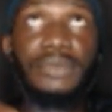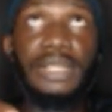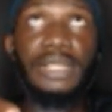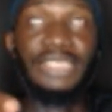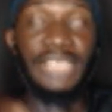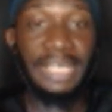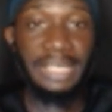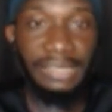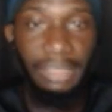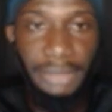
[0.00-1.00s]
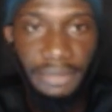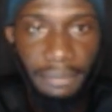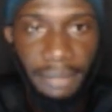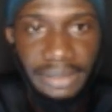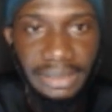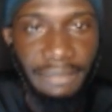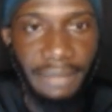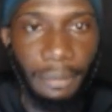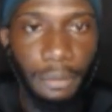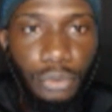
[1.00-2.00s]
challenge I'm giving myself, I
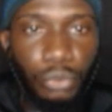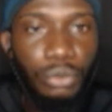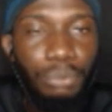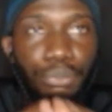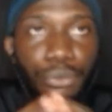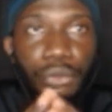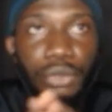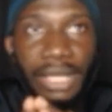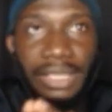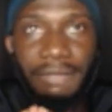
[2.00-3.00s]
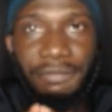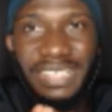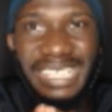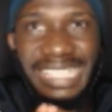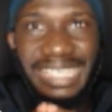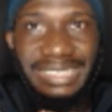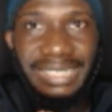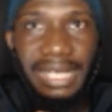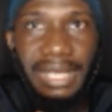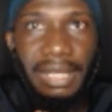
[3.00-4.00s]
want to build an affiliate
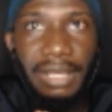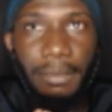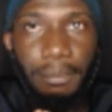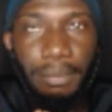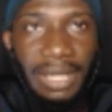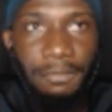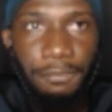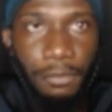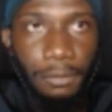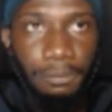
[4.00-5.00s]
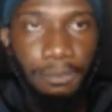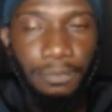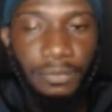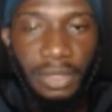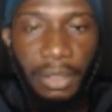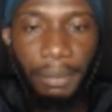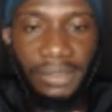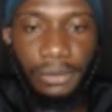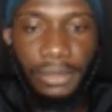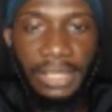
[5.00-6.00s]
platform,
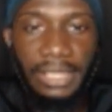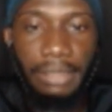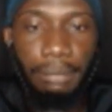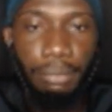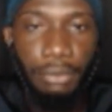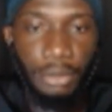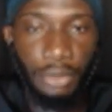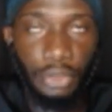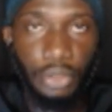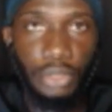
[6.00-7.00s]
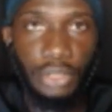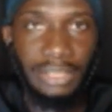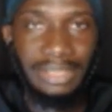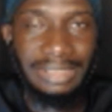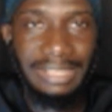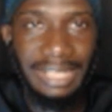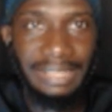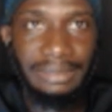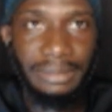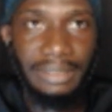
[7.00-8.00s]
particularly a blog
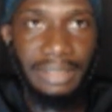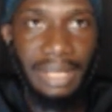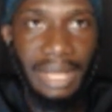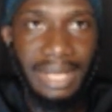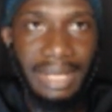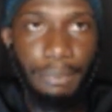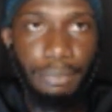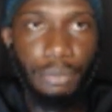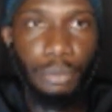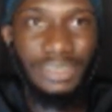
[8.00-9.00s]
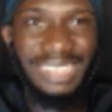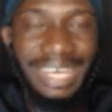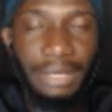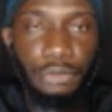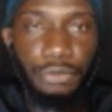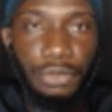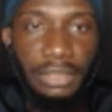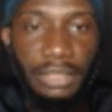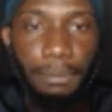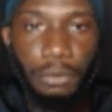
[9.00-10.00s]
that I can promote health
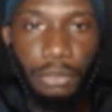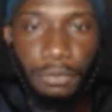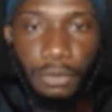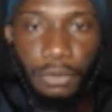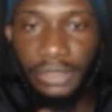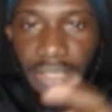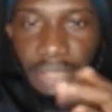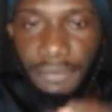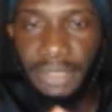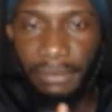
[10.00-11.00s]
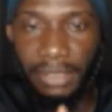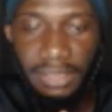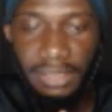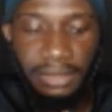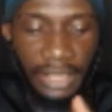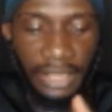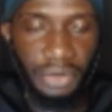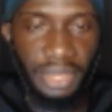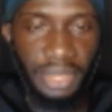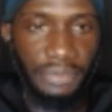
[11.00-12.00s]
related products, because in affiliate marketing there are
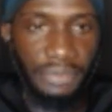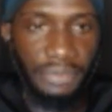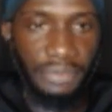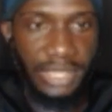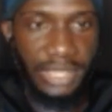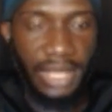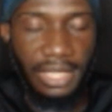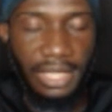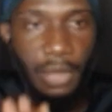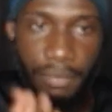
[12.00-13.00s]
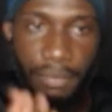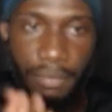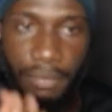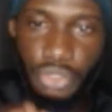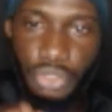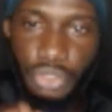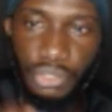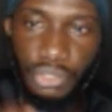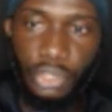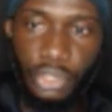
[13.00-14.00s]
three areas that we make
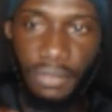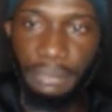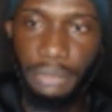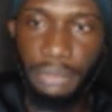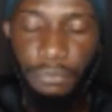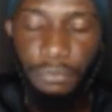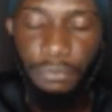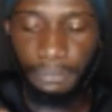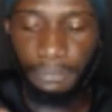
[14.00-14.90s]
majority of our money from.